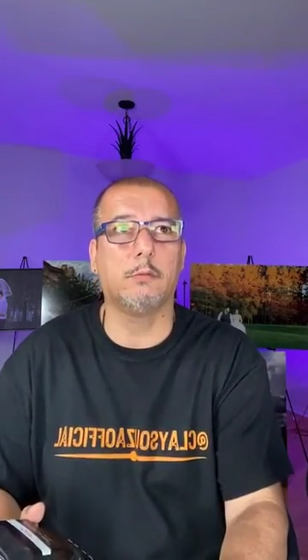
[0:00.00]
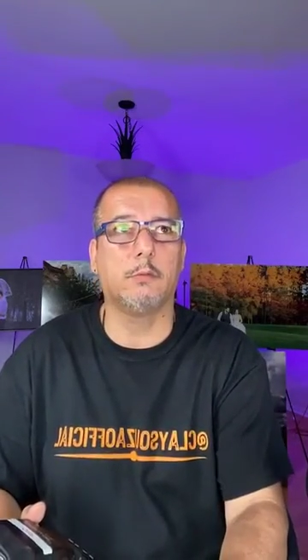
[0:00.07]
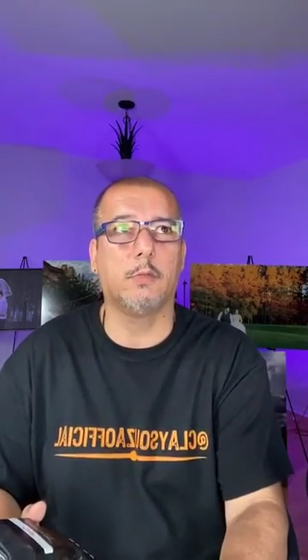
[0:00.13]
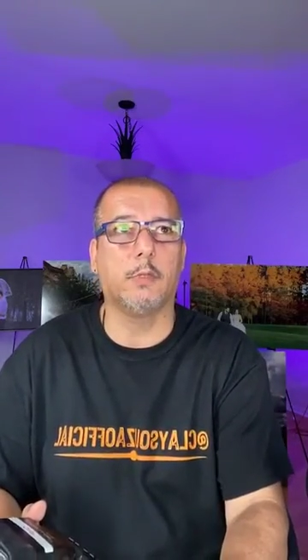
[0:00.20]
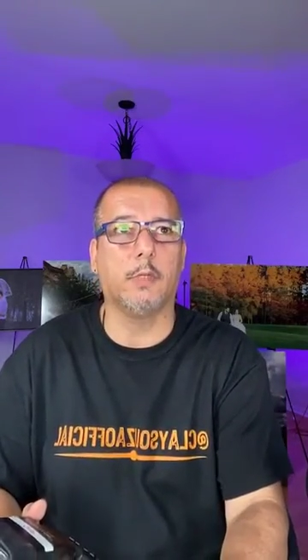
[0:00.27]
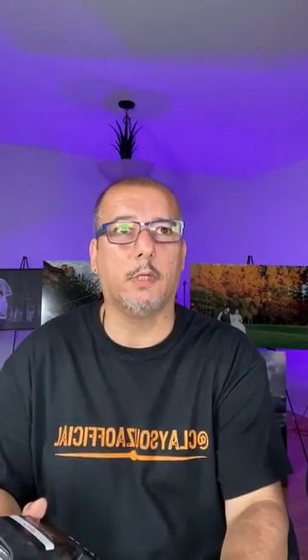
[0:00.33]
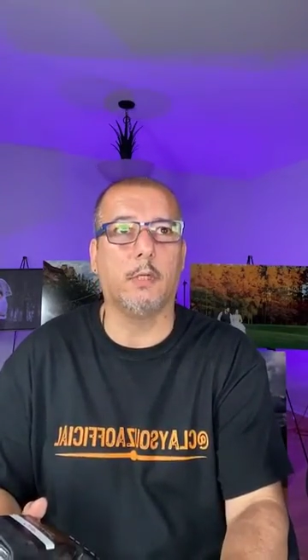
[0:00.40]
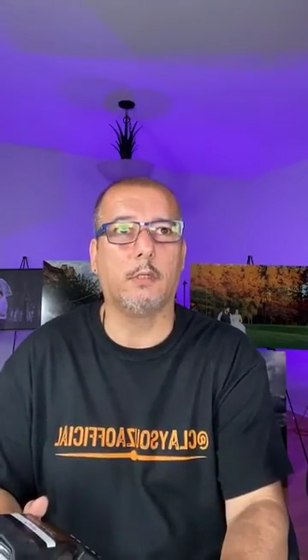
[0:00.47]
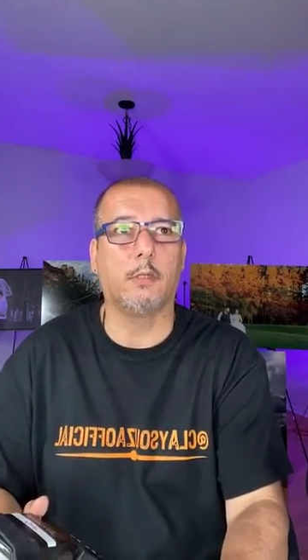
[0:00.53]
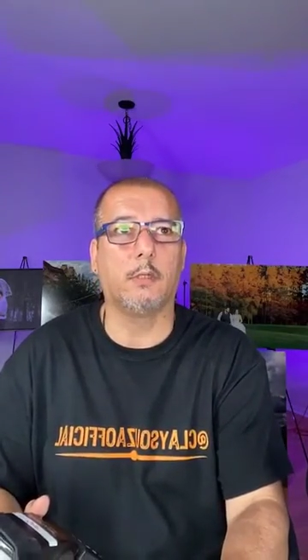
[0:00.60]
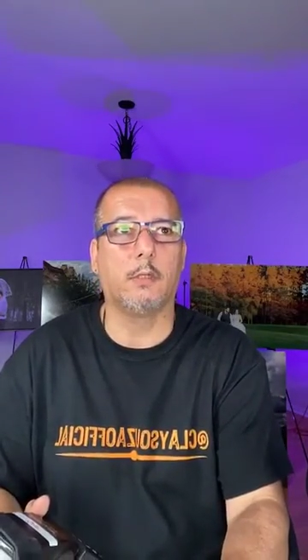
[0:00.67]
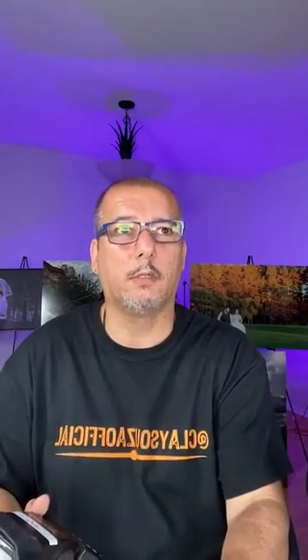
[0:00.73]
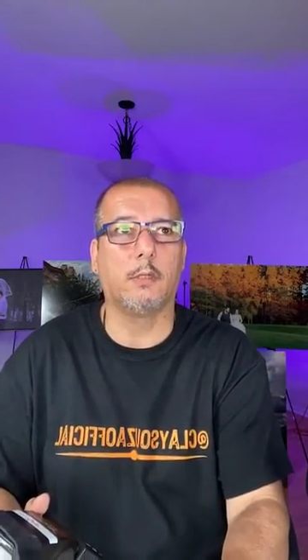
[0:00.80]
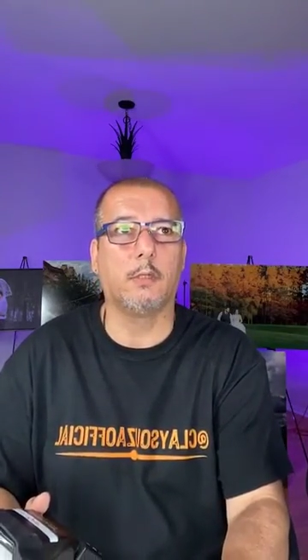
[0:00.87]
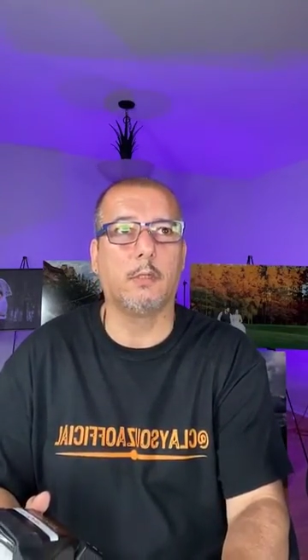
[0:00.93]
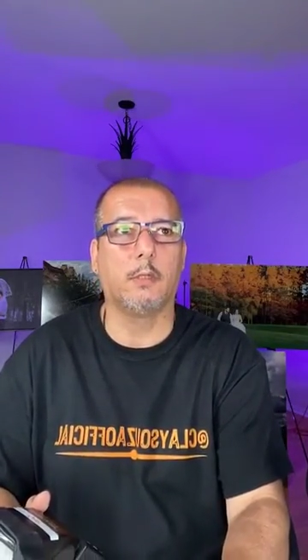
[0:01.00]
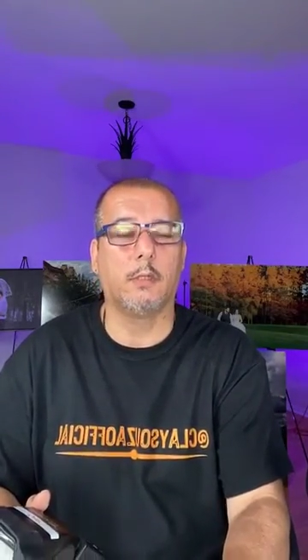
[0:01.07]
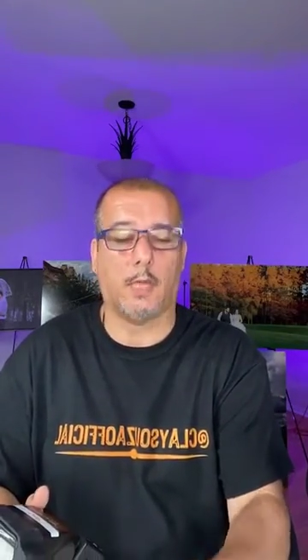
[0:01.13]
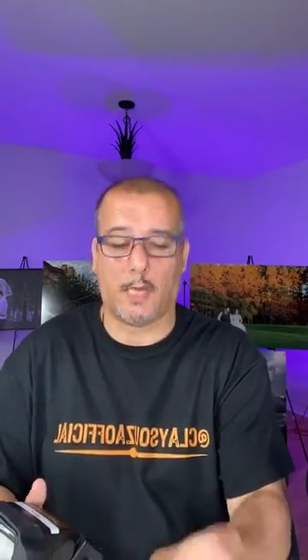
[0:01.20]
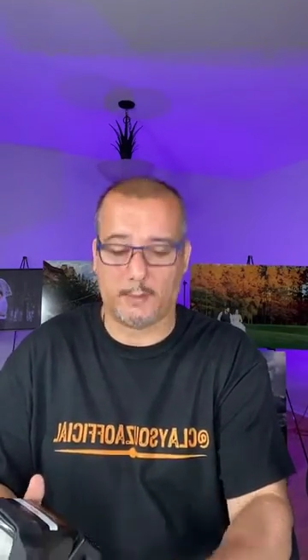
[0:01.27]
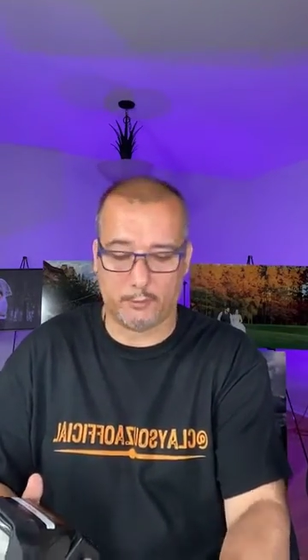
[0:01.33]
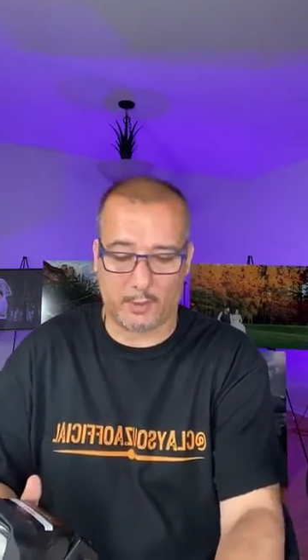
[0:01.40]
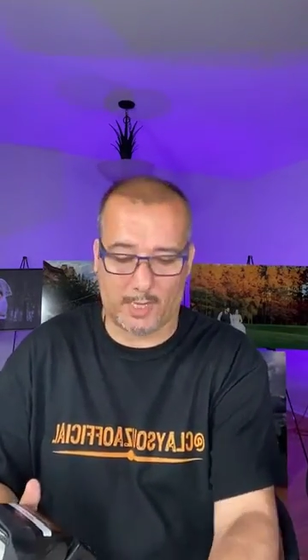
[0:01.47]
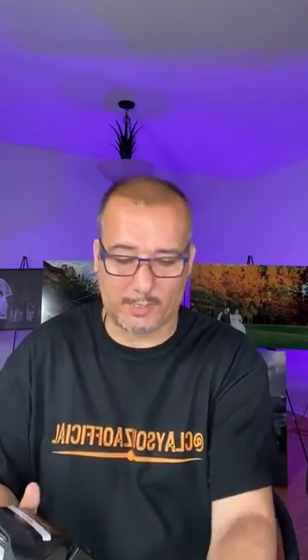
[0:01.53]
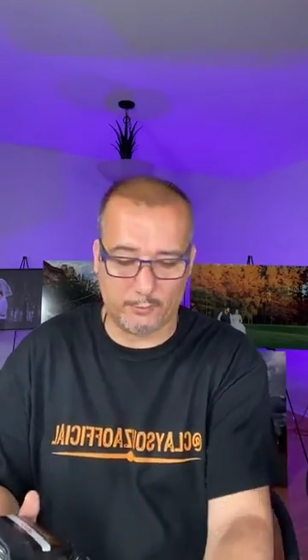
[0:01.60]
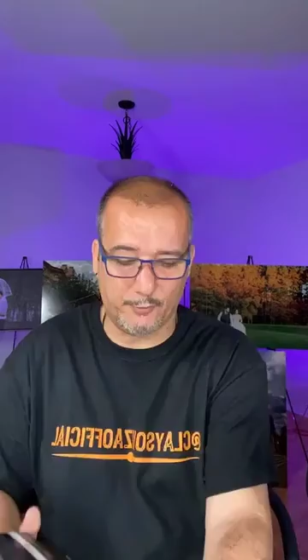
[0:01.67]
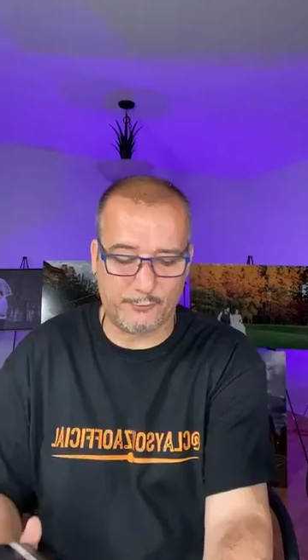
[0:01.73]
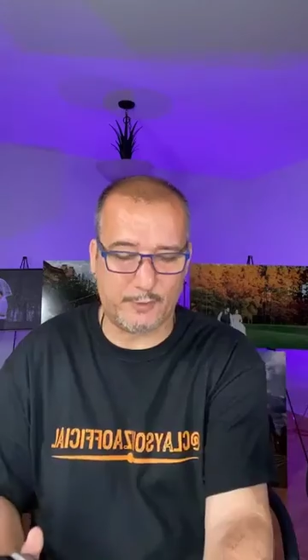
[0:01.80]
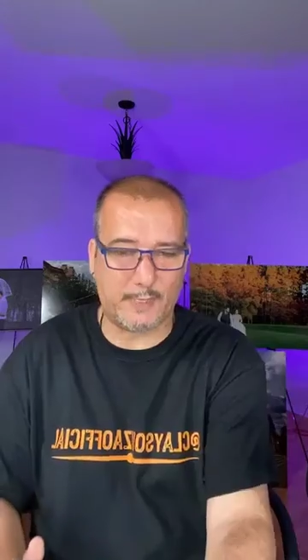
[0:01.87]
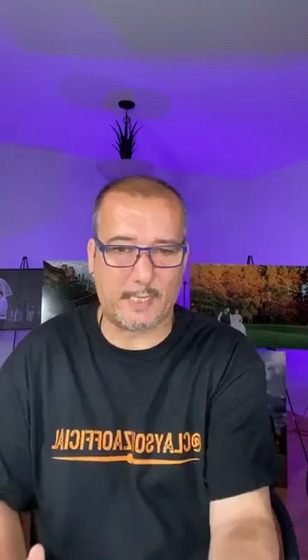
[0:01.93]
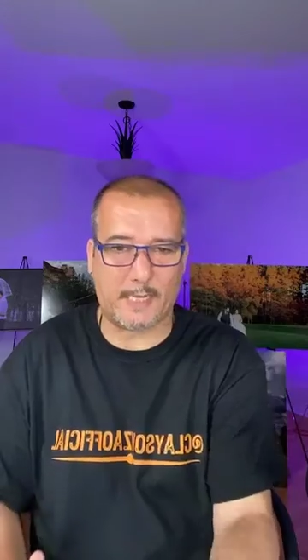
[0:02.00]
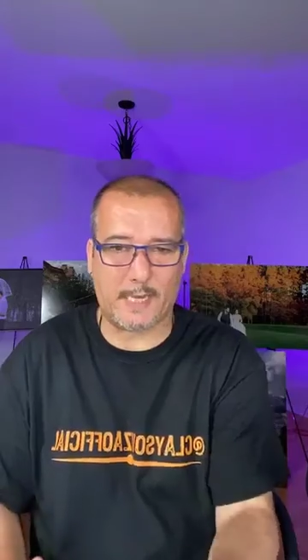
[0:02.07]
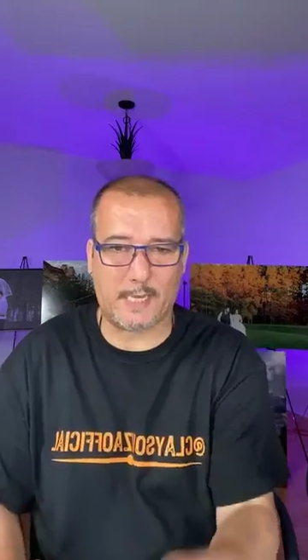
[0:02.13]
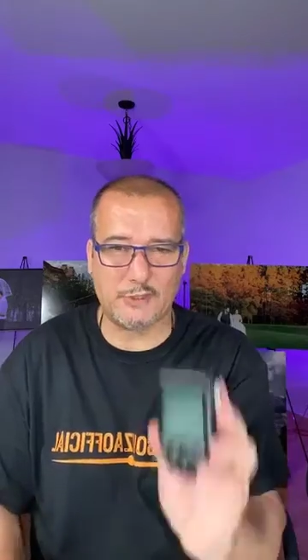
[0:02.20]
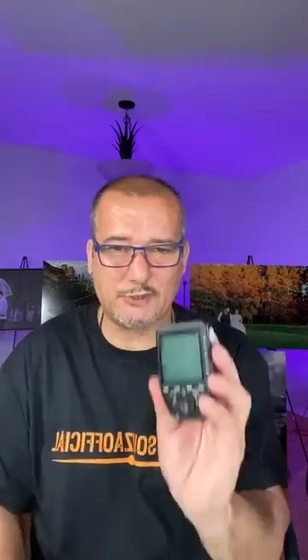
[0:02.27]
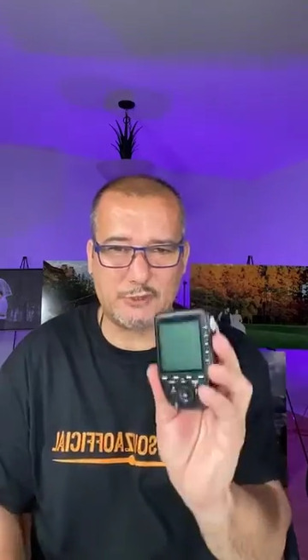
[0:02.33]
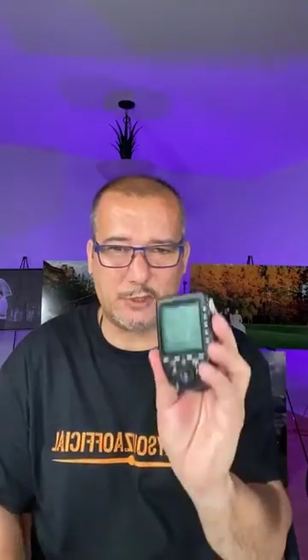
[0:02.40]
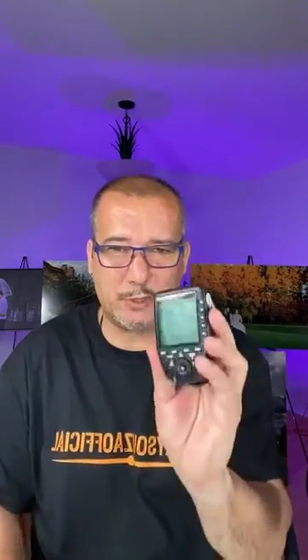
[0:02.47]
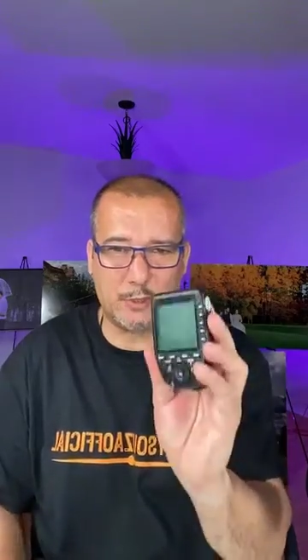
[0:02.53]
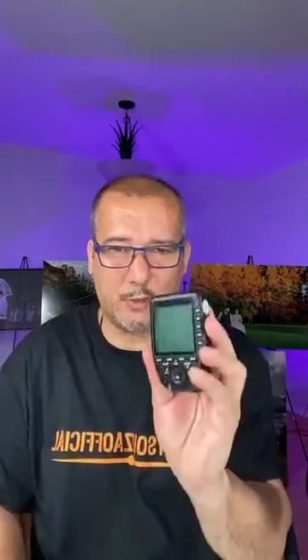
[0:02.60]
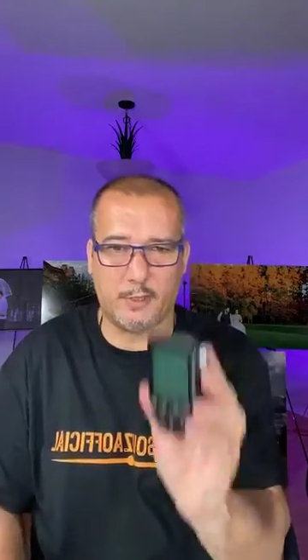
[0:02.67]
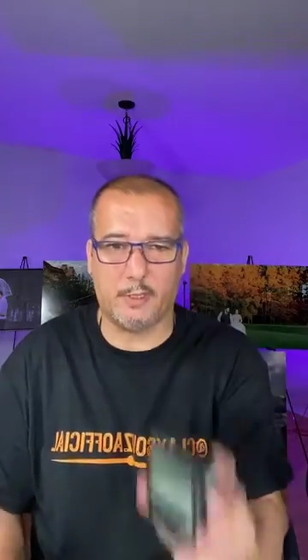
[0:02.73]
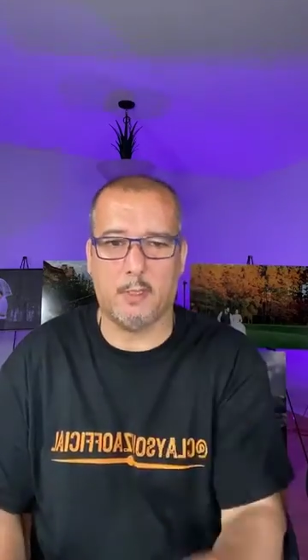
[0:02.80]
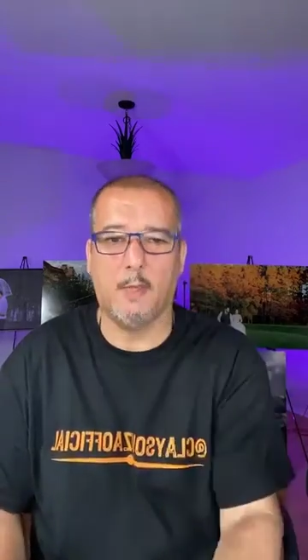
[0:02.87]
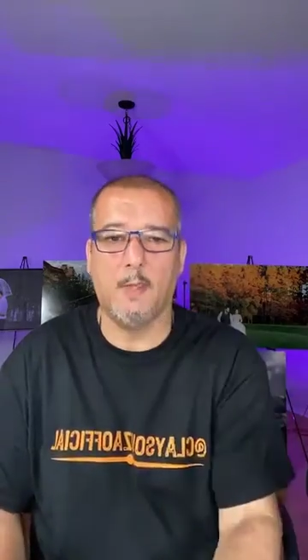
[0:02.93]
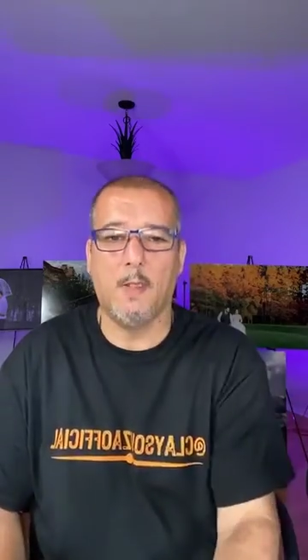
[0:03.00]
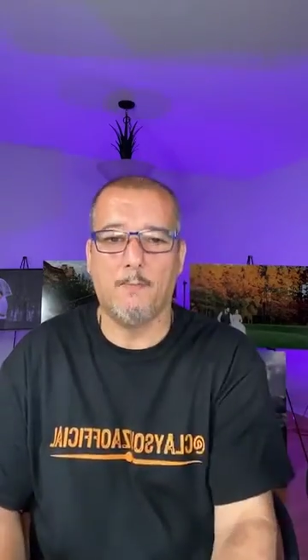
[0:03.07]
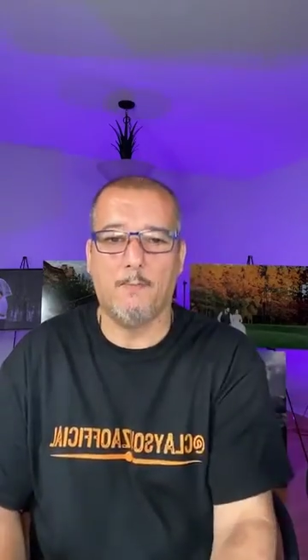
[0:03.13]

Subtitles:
hold on. I don't think I get a signal here,